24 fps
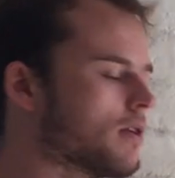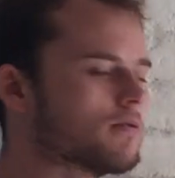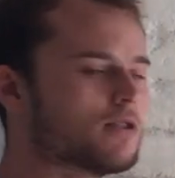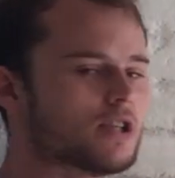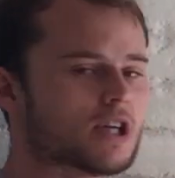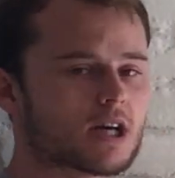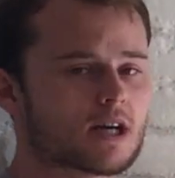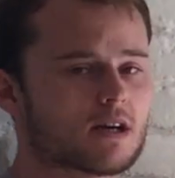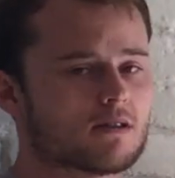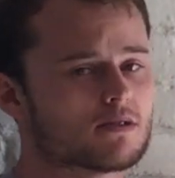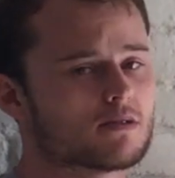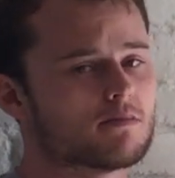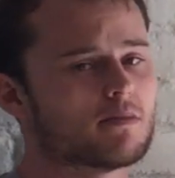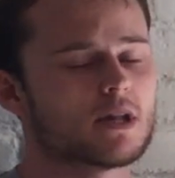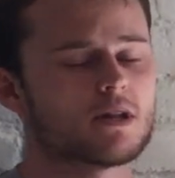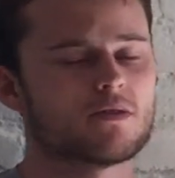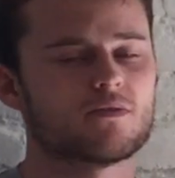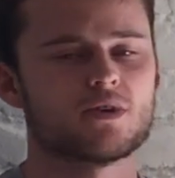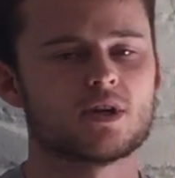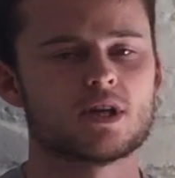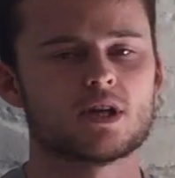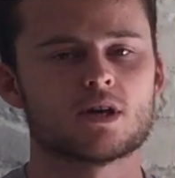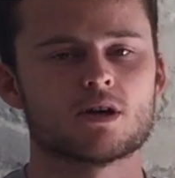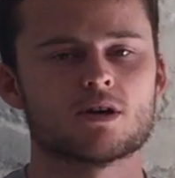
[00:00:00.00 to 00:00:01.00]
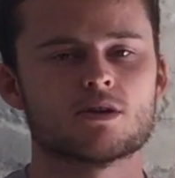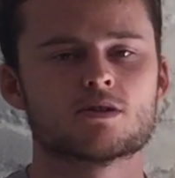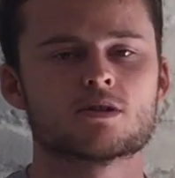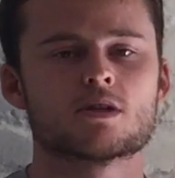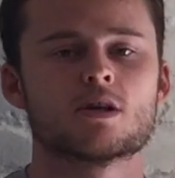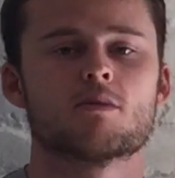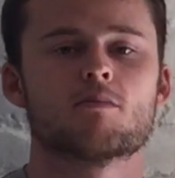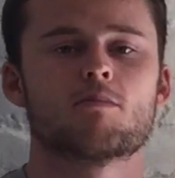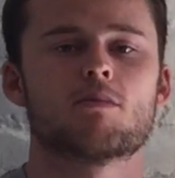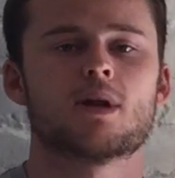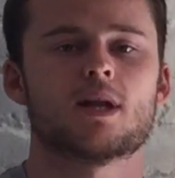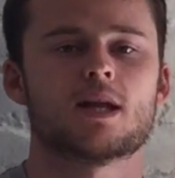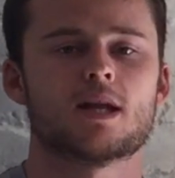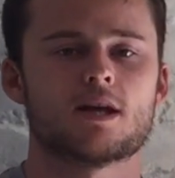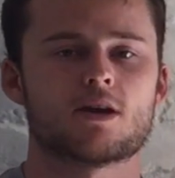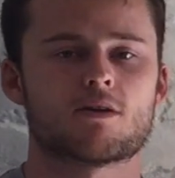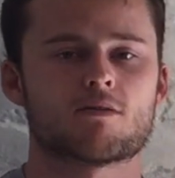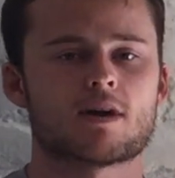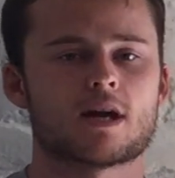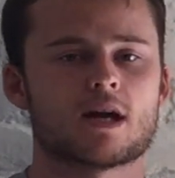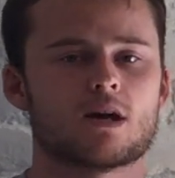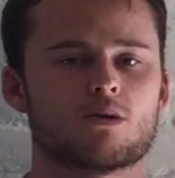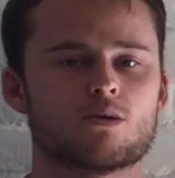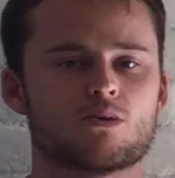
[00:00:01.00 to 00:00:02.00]
Check out some other videos, play
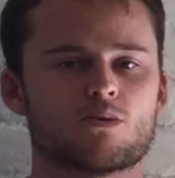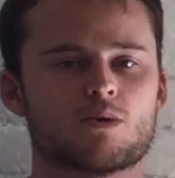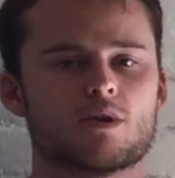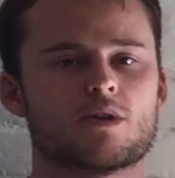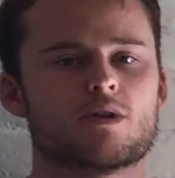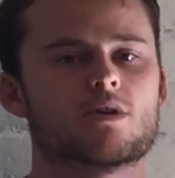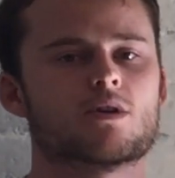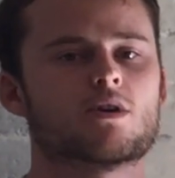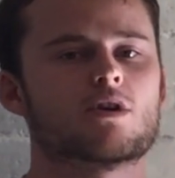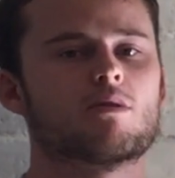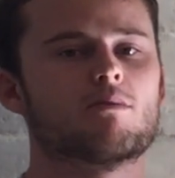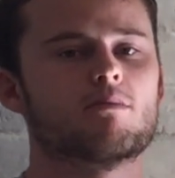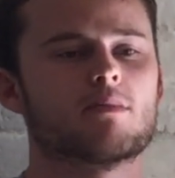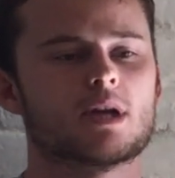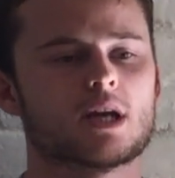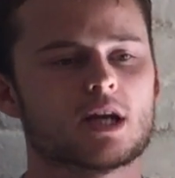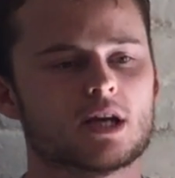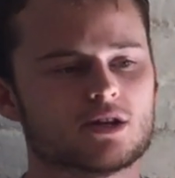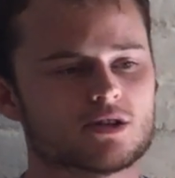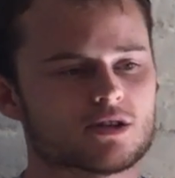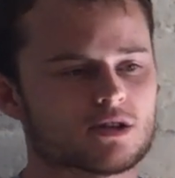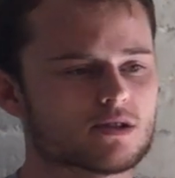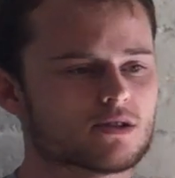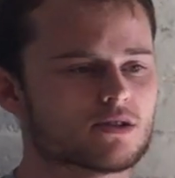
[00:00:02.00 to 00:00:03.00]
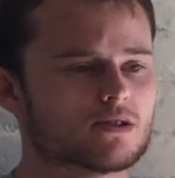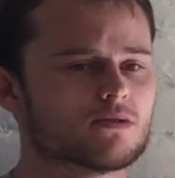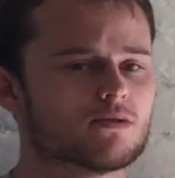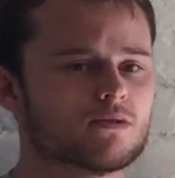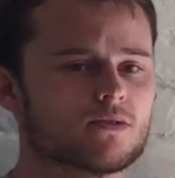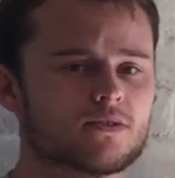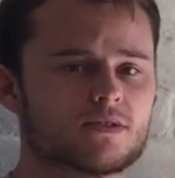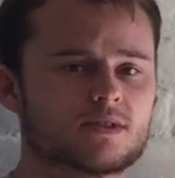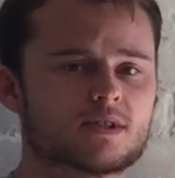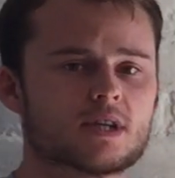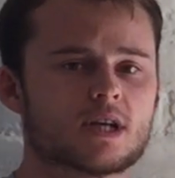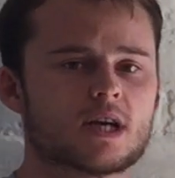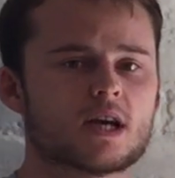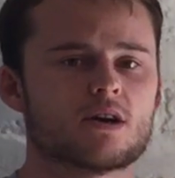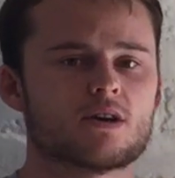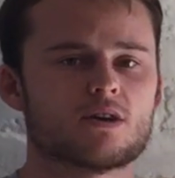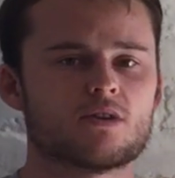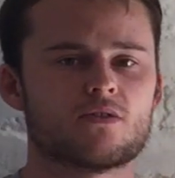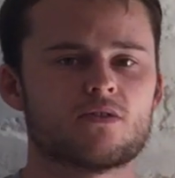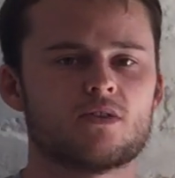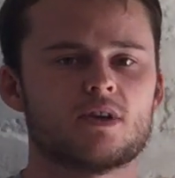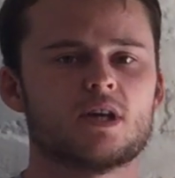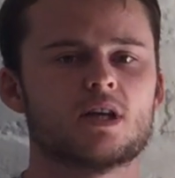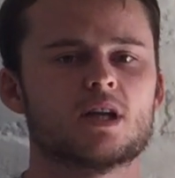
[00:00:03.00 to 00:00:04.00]
around with the combinations, sort of see how
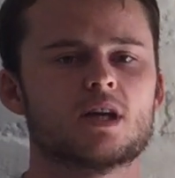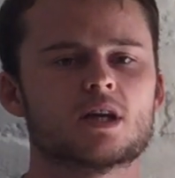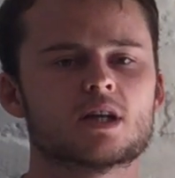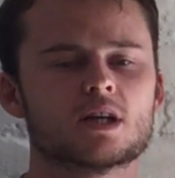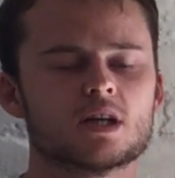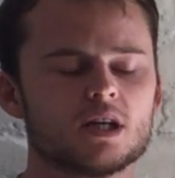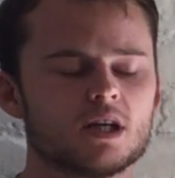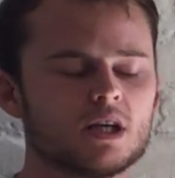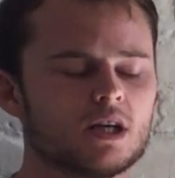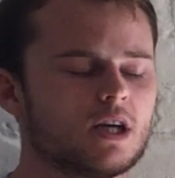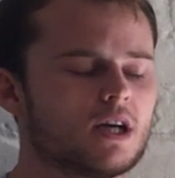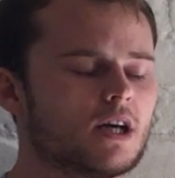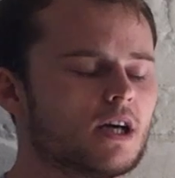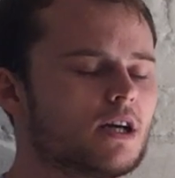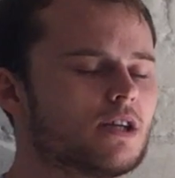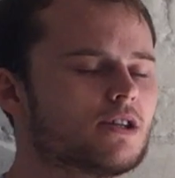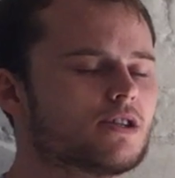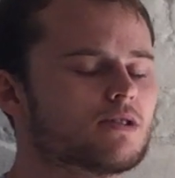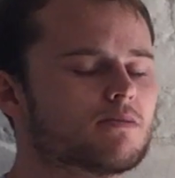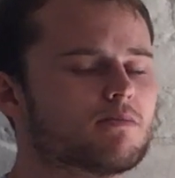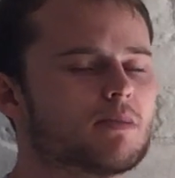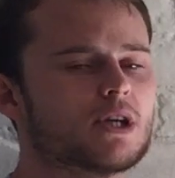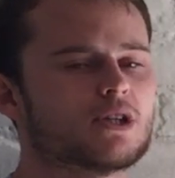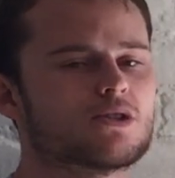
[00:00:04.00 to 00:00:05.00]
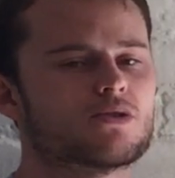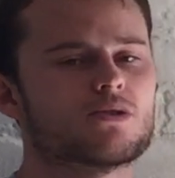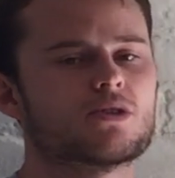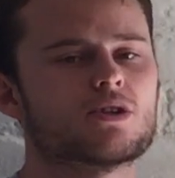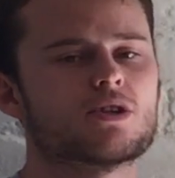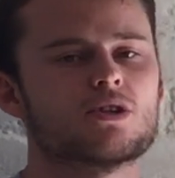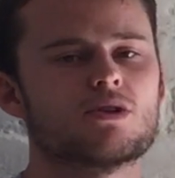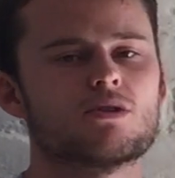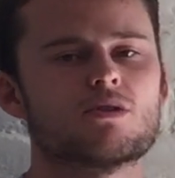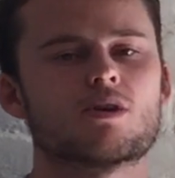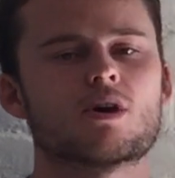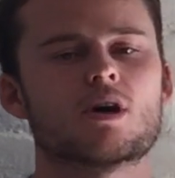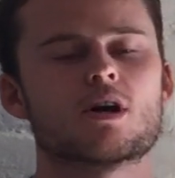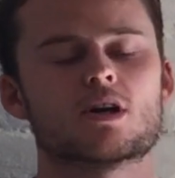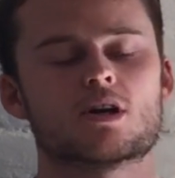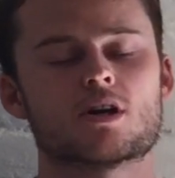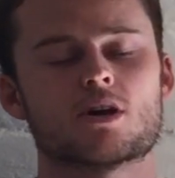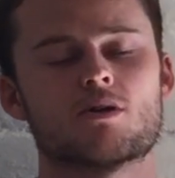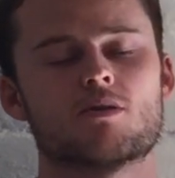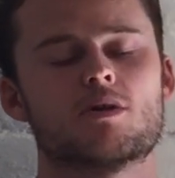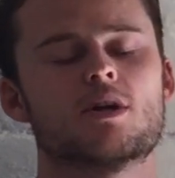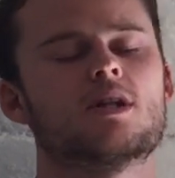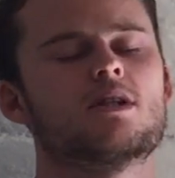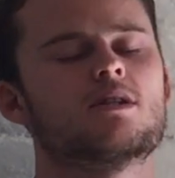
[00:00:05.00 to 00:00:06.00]
you're feeling, and just make sure that you are
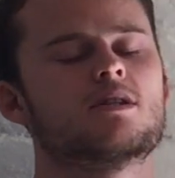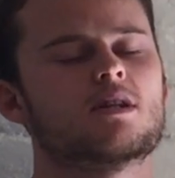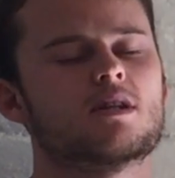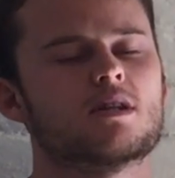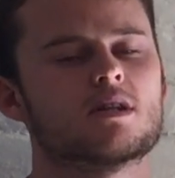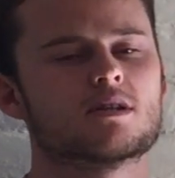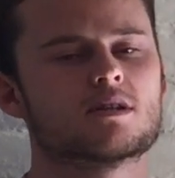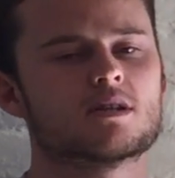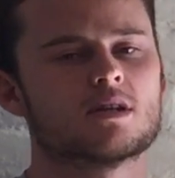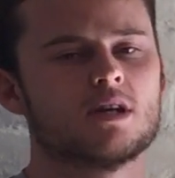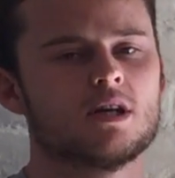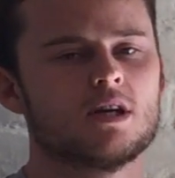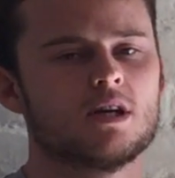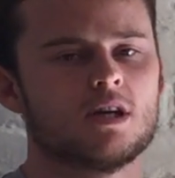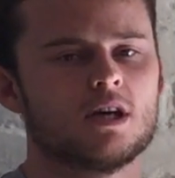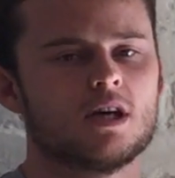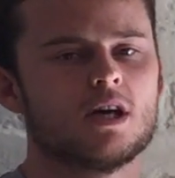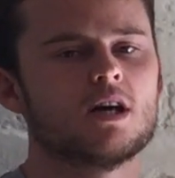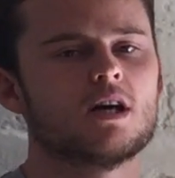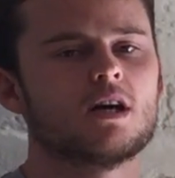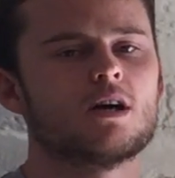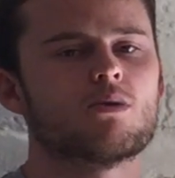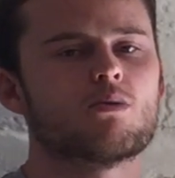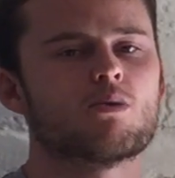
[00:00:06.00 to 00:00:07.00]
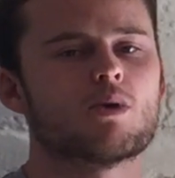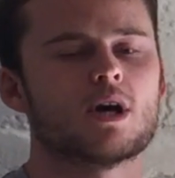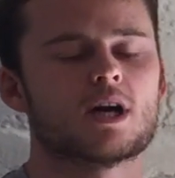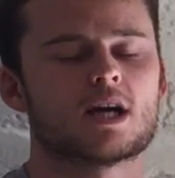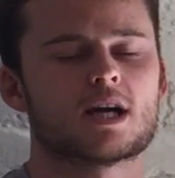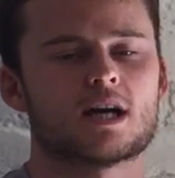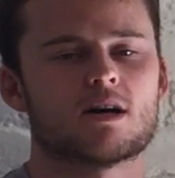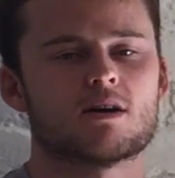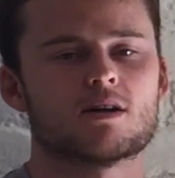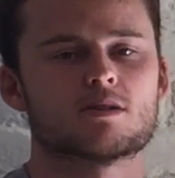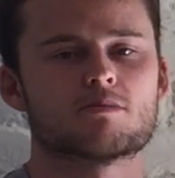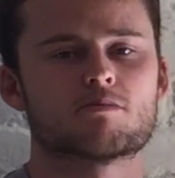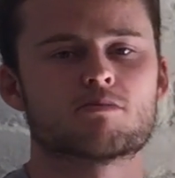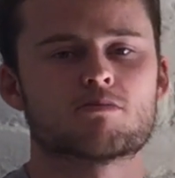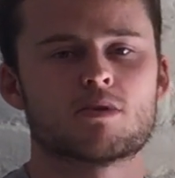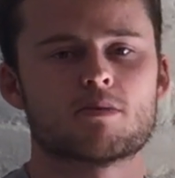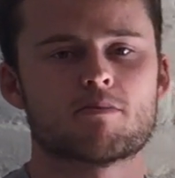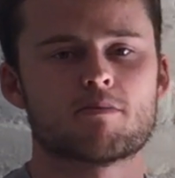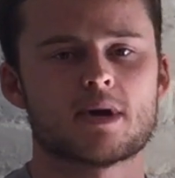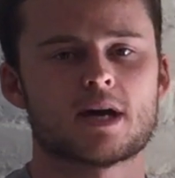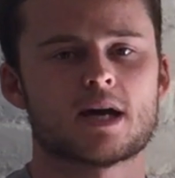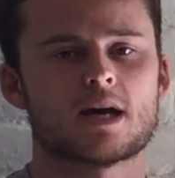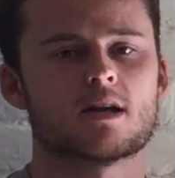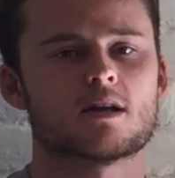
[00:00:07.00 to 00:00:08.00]
going into this workout as
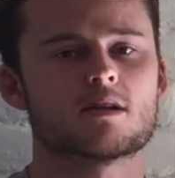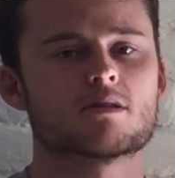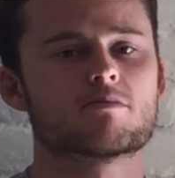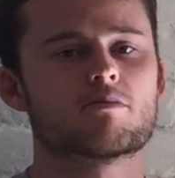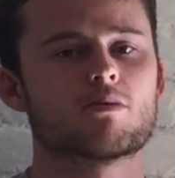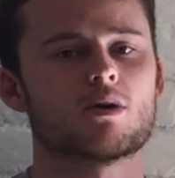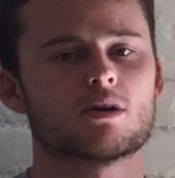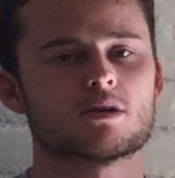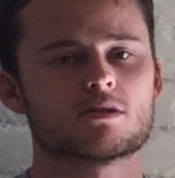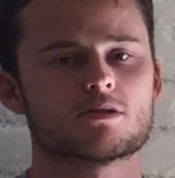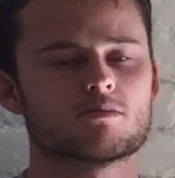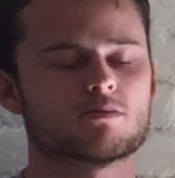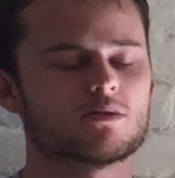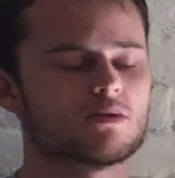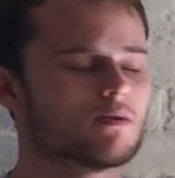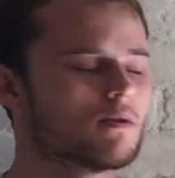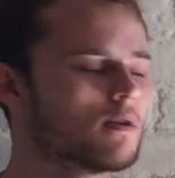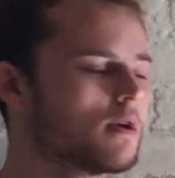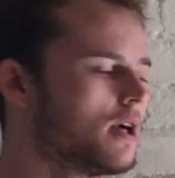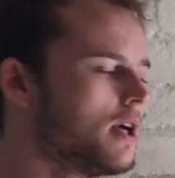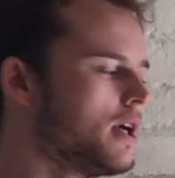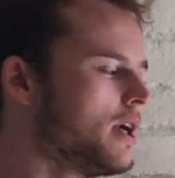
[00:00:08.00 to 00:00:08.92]
prepared as possible.